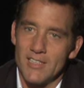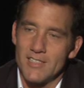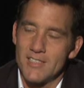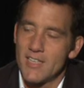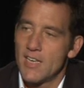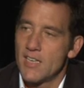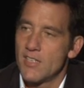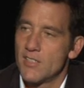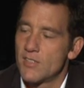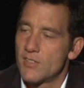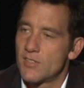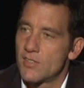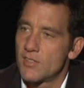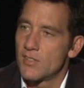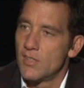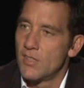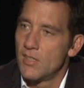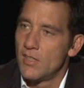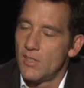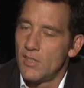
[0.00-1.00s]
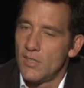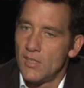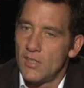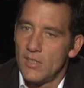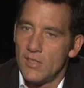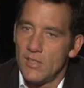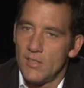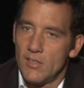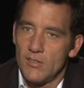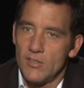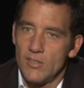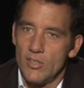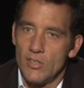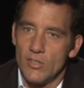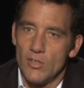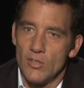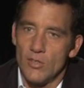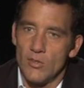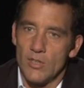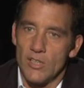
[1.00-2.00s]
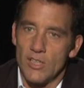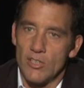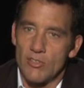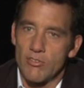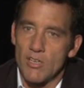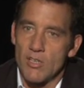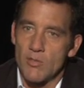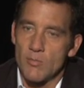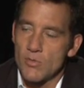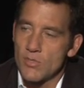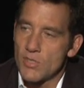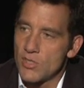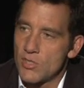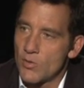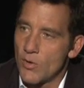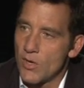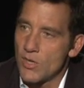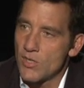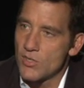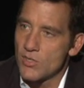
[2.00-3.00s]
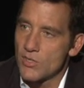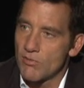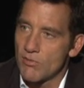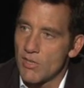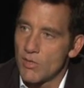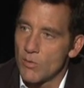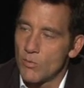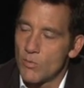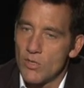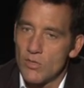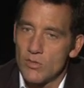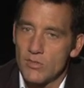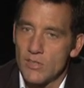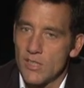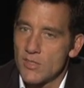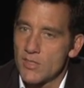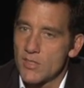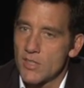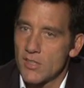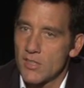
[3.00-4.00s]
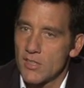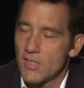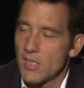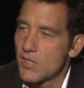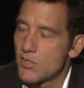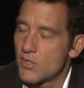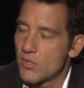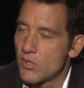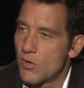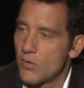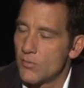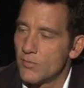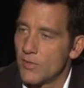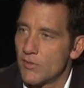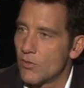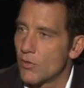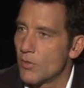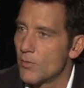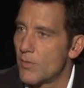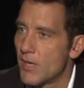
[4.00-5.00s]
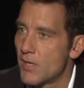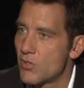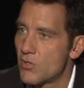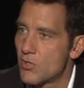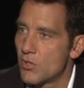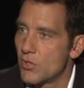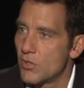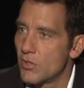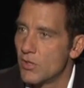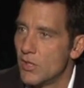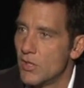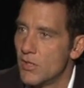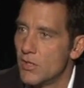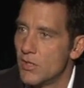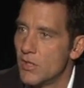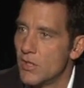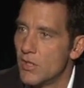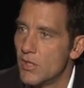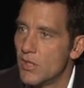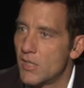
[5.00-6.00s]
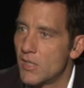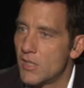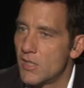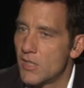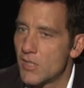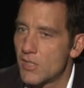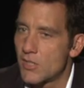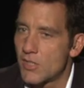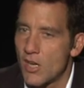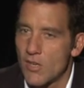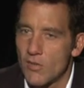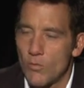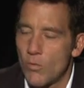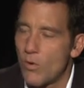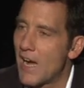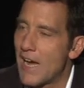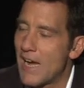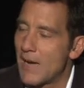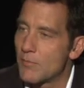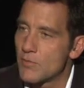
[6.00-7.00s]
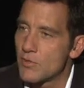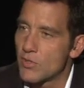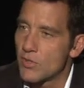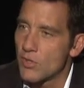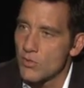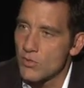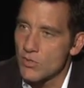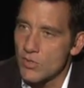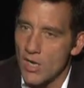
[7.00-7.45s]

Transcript: intense, you know, incredible situations around the world, and then suddenly they stop and they've got a pension, and it's kind of what happens to those